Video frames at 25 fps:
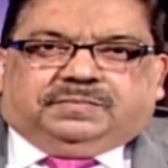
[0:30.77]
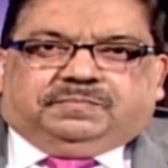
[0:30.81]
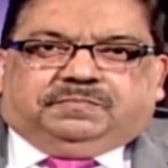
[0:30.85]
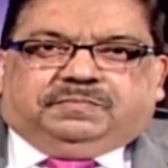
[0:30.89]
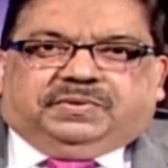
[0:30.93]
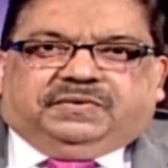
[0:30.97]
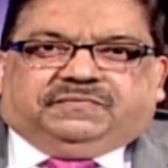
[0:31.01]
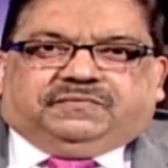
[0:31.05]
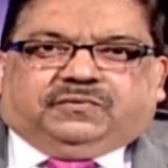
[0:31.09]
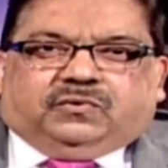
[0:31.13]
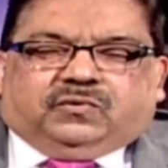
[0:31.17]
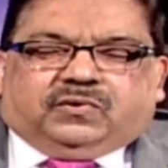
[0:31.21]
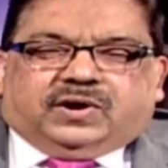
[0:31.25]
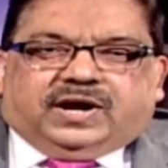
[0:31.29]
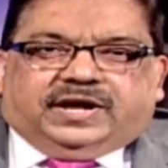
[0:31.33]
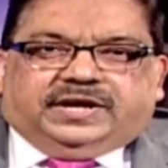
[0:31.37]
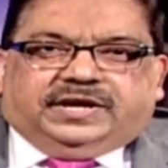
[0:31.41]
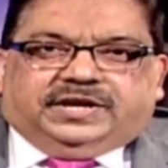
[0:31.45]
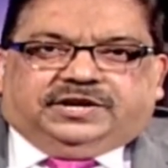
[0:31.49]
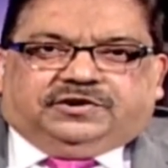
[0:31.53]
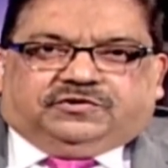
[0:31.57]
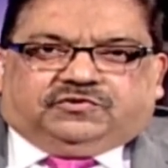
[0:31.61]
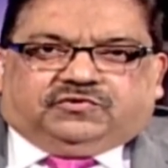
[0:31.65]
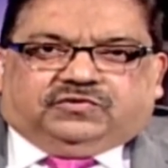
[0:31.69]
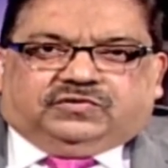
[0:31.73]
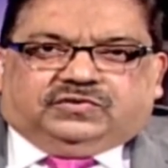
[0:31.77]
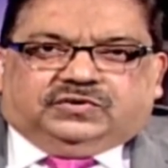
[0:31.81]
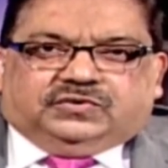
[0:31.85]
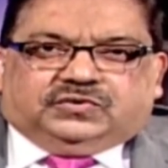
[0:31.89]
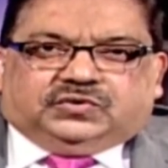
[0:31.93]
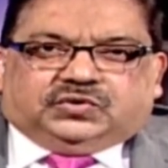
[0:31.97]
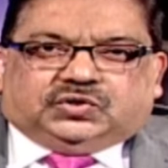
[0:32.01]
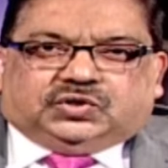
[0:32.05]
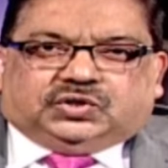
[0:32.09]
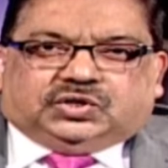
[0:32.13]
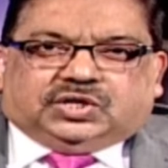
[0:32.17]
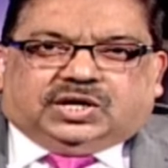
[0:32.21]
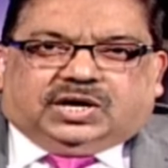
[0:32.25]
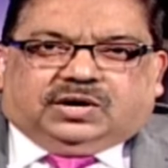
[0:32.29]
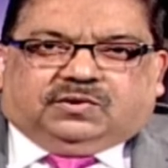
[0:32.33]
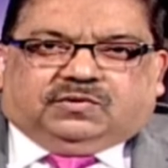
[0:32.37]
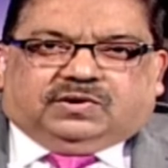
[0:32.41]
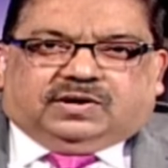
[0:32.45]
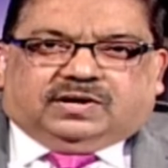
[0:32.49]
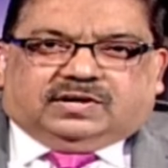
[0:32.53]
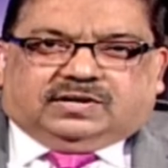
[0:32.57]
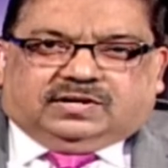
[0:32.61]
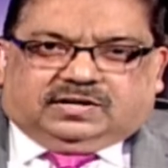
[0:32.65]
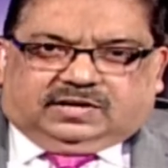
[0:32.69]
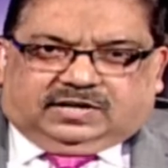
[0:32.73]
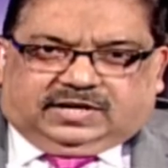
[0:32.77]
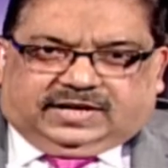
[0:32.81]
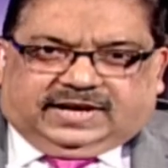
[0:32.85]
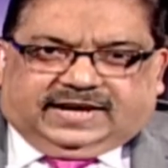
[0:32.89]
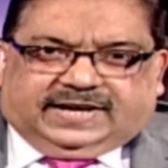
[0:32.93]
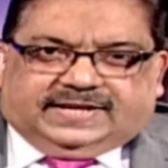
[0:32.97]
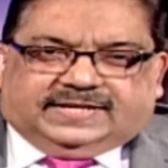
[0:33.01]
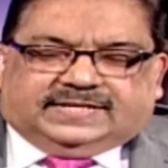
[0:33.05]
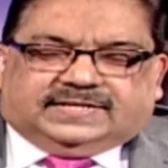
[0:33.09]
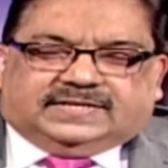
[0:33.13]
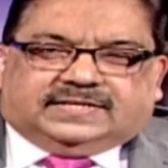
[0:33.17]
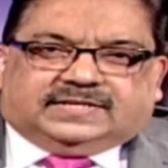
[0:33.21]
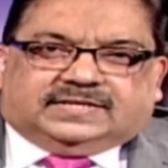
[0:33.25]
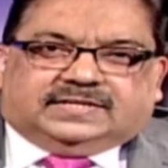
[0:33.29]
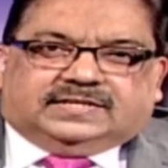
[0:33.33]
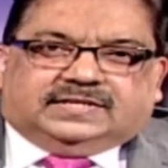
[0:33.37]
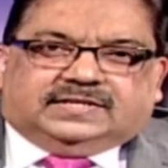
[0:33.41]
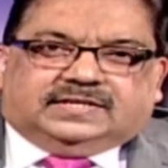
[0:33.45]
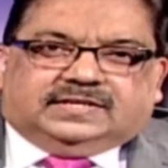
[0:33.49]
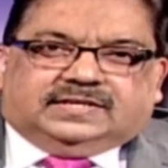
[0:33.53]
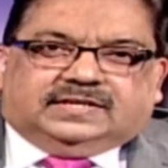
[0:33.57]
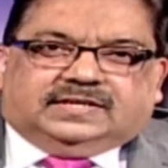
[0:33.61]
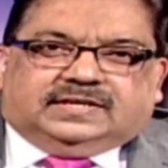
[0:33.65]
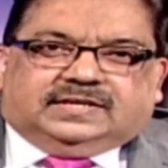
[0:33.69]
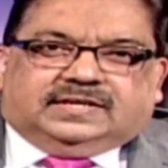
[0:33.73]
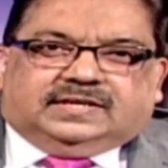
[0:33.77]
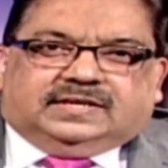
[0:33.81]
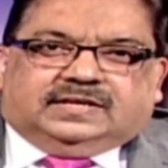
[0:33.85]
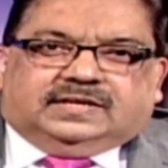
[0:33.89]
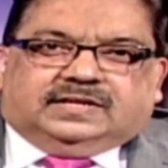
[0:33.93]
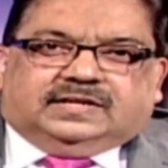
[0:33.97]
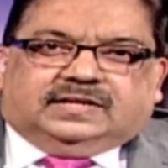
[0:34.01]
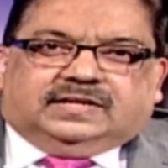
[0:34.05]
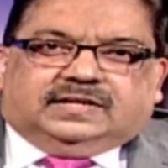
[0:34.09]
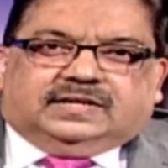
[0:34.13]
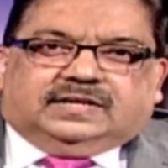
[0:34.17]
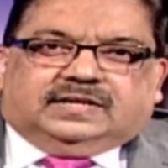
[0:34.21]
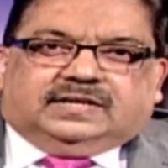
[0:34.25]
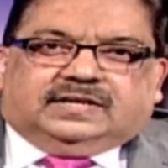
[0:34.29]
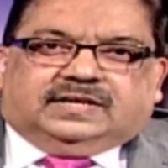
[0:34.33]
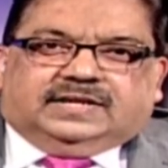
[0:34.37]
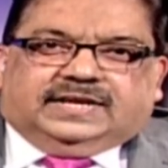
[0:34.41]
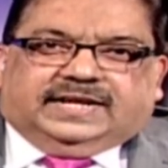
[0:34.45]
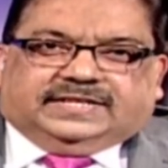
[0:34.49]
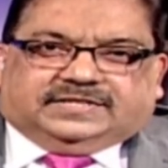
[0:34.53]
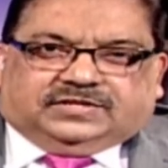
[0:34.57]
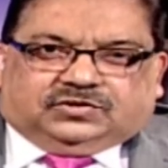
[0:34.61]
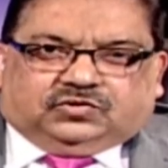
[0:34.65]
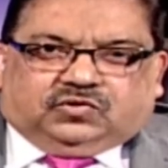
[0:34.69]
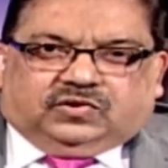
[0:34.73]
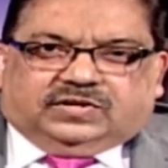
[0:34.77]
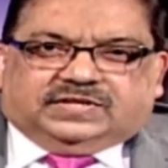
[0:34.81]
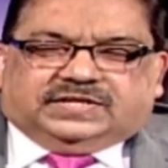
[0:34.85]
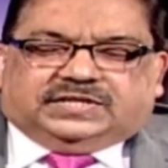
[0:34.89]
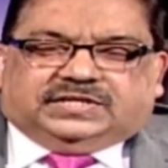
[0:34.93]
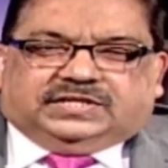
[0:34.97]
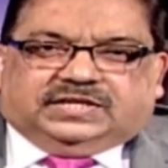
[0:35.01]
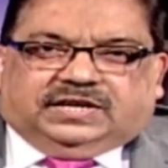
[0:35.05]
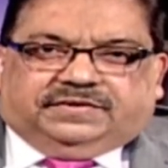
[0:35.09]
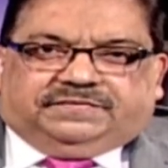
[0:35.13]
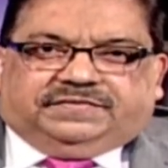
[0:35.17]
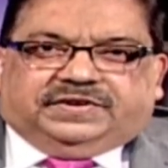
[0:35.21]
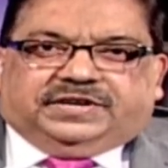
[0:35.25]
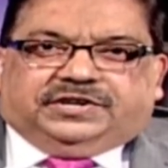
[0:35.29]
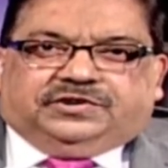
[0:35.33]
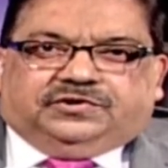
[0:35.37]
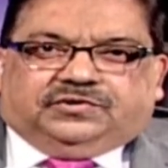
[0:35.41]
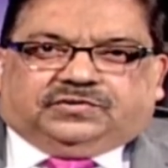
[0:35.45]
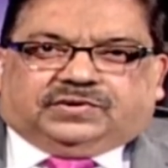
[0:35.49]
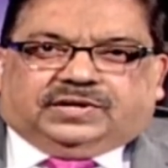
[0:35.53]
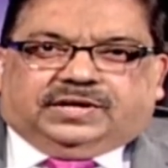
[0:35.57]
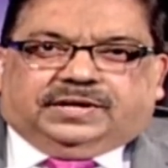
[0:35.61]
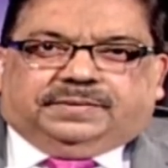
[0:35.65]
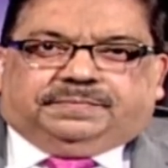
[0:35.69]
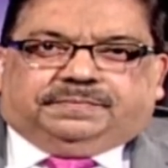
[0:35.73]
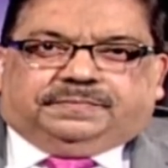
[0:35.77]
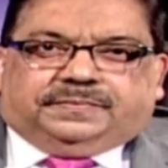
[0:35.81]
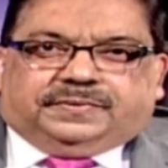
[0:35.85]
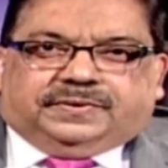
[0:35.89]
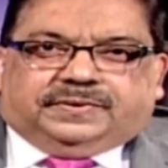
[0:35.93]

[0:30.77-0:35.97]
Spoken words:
Before I introduce our guest, let's go and see a video clip.